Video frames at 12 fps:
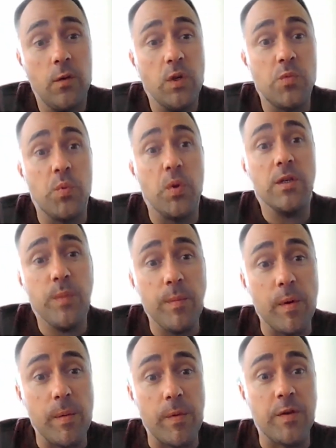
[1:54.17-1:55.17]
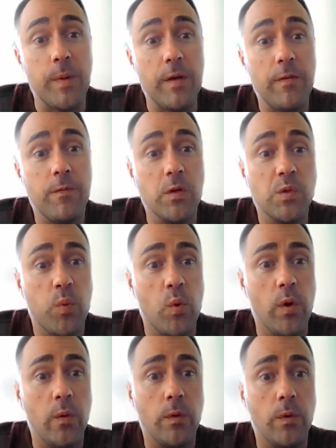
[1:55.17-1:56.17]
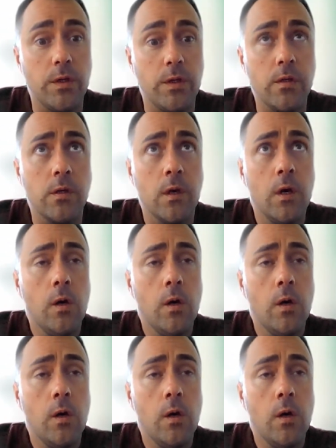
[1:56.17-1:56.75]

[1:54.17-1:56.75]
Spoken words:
which brings me to my first point, which is,